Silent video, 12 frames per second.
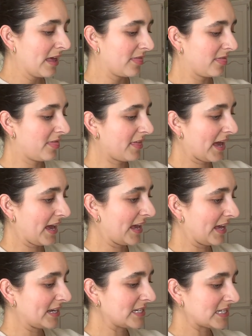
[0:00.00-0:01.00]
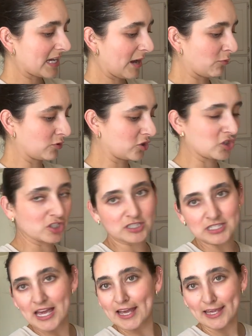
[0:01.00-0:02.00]
Then I was
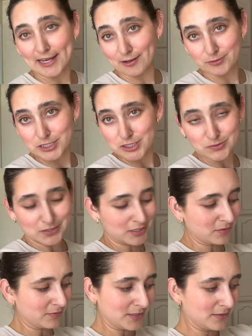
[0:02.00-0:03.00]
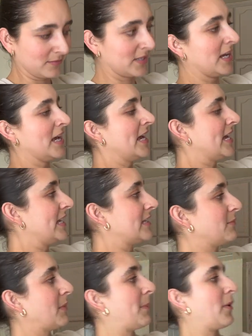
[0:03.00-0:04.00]
just walking around. Y
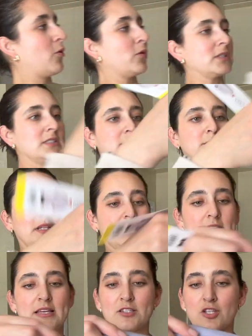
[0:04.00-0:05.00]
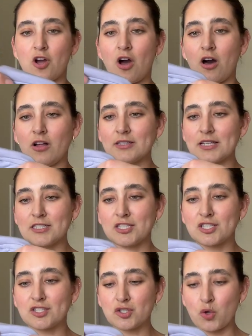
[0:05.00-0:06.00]
se me pegó este, mire. It's called a
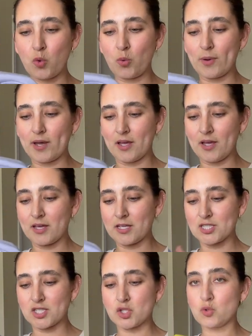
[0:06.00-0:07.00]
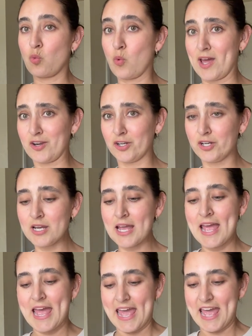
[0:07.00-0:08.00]
scuba sweater.
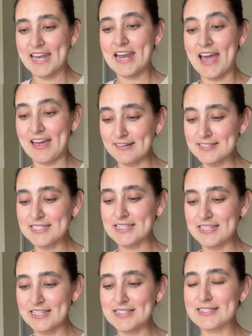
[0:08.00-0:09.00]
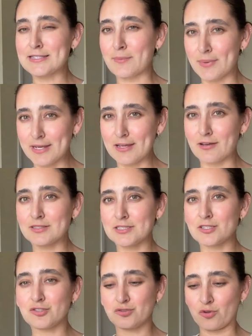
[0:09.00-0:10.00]
And I have seen it in somebody
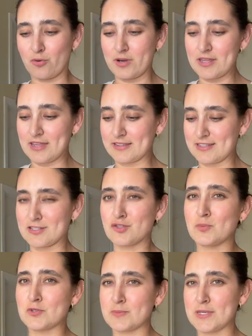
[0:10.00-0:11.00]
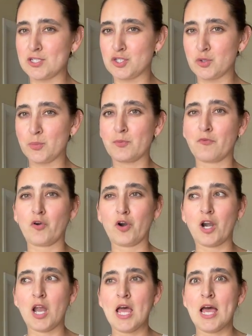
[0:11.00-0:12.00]
else's story that this is supposed to be a dupe
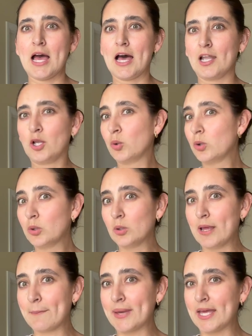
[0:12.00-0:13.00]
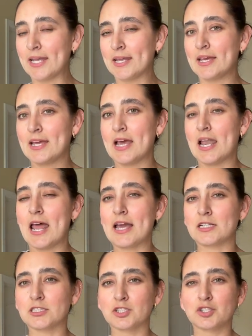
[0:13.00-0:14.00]
for a Lululemon
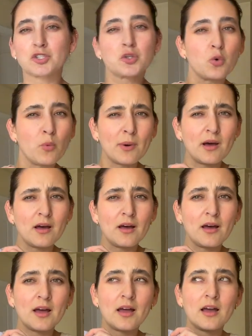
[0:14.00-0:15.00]
like scuba